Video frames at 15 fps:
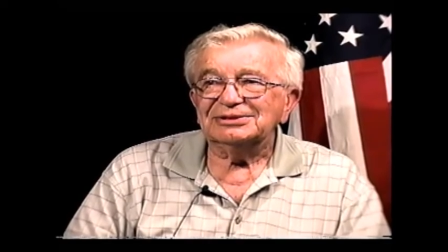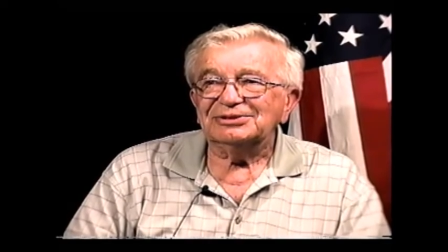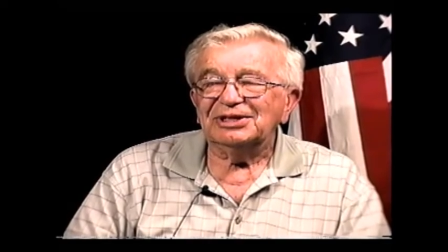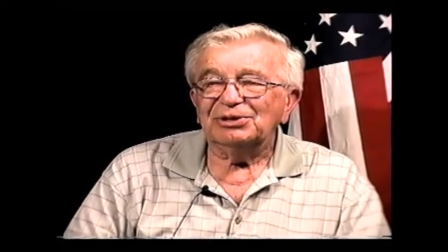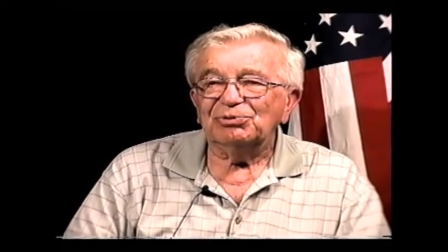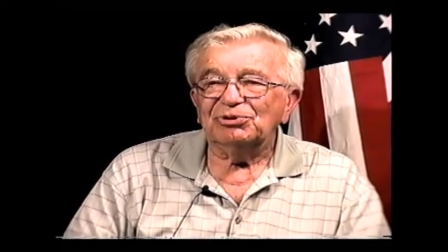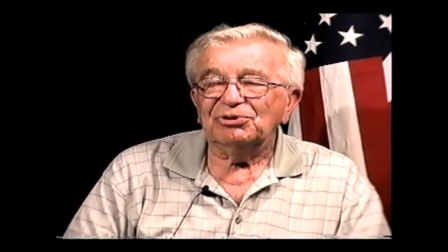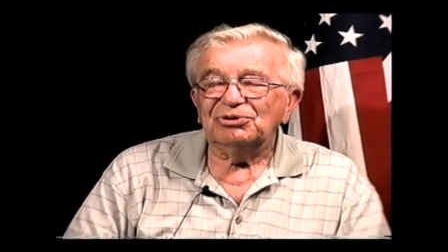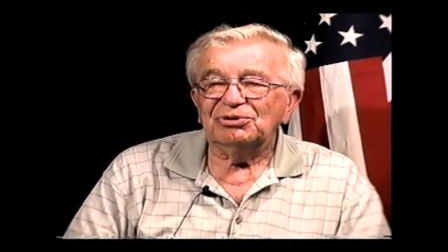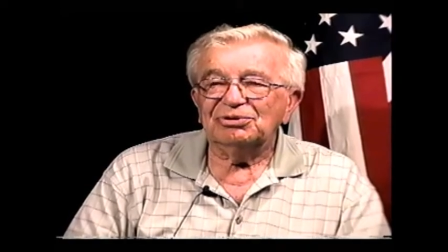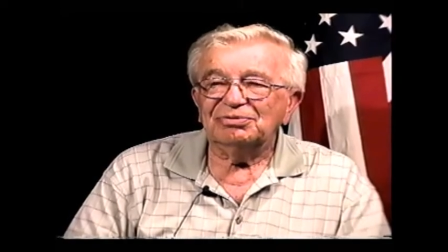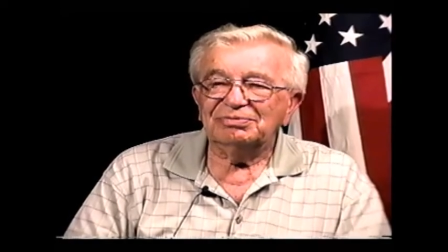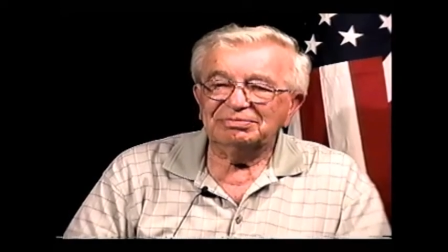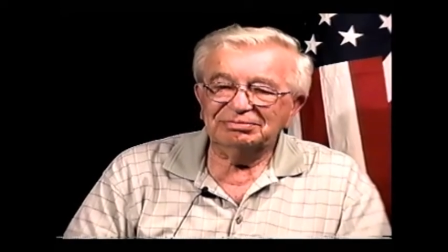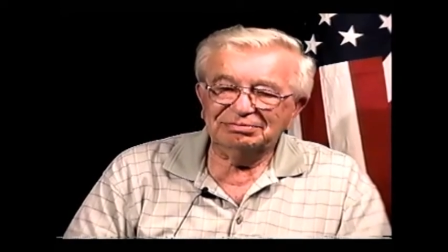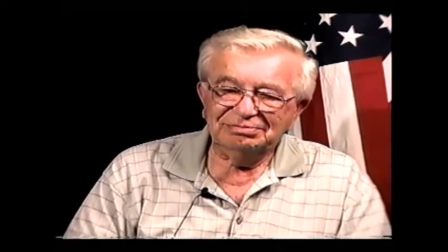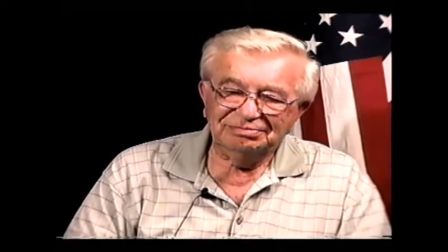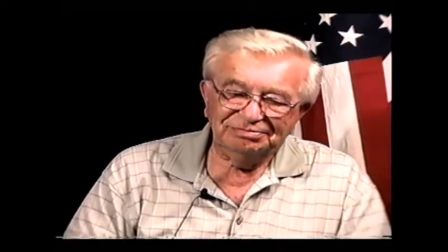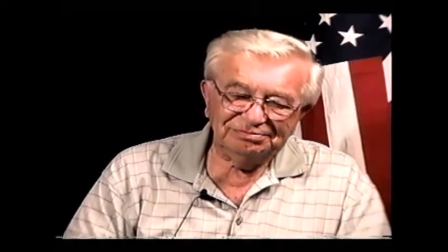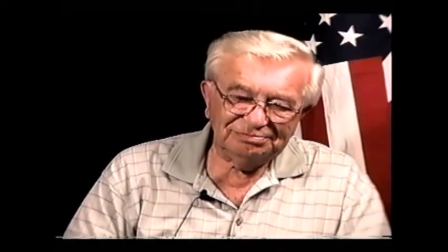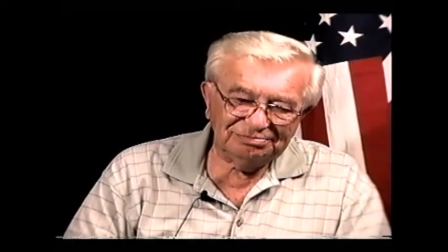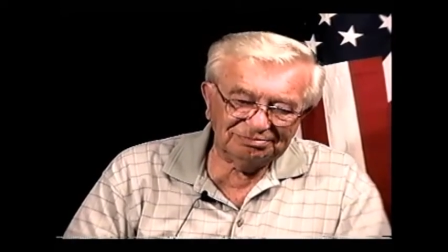I was.
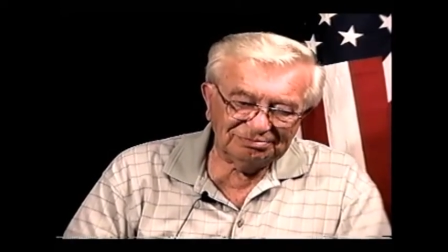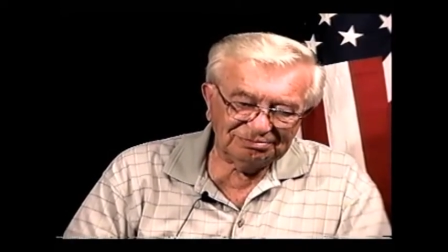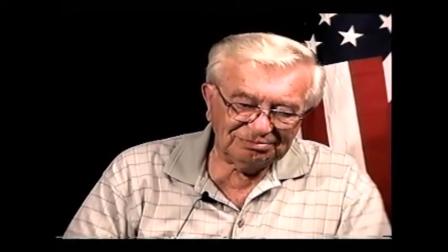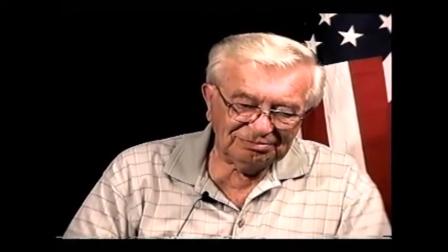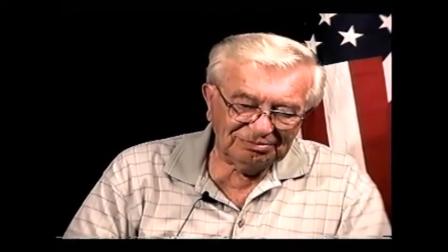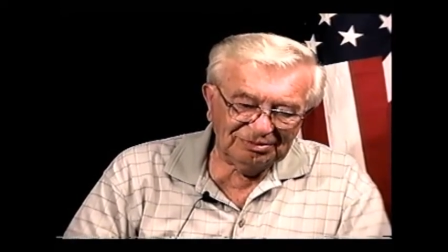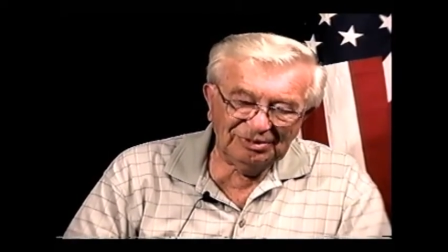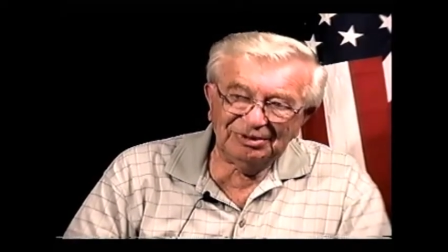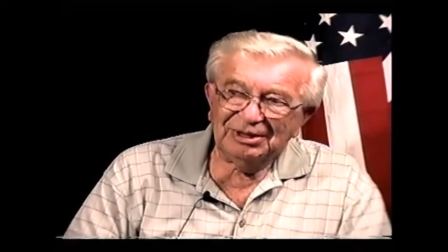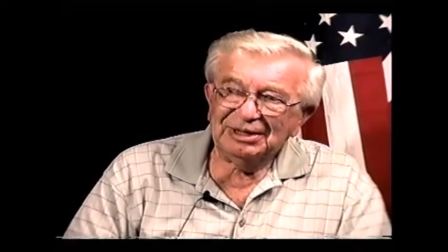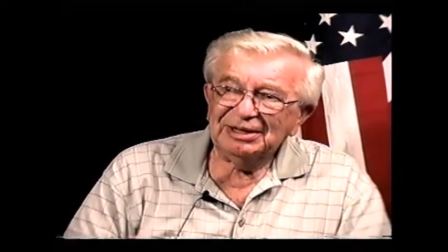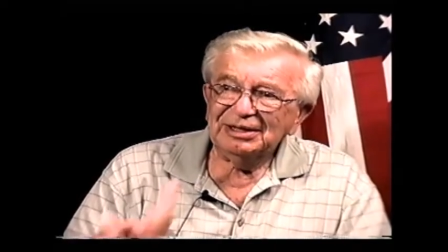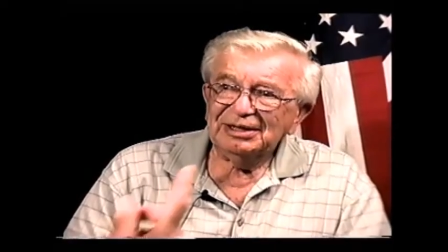How long of a flight